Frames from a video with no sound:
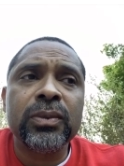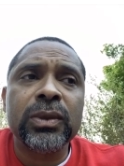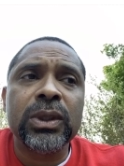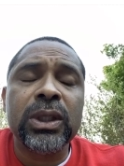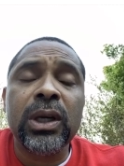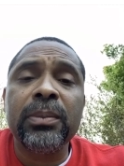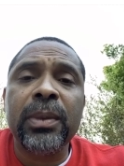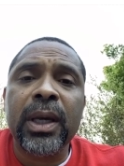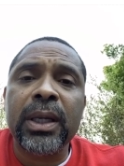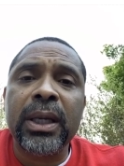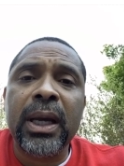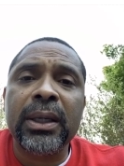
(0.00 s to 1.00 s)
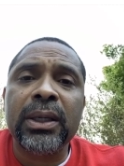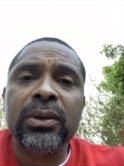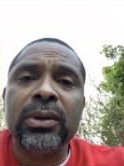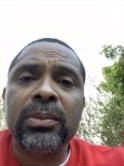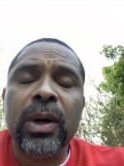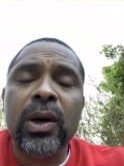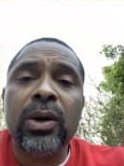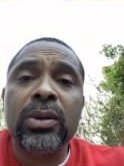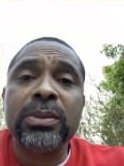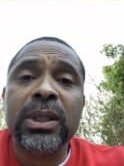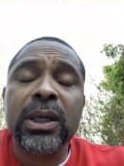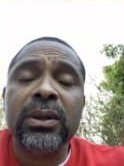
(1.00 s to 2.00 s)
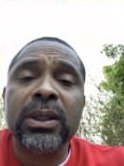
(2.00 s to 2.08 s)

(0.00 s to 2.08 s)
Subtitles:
the young man that got killed in my hometown,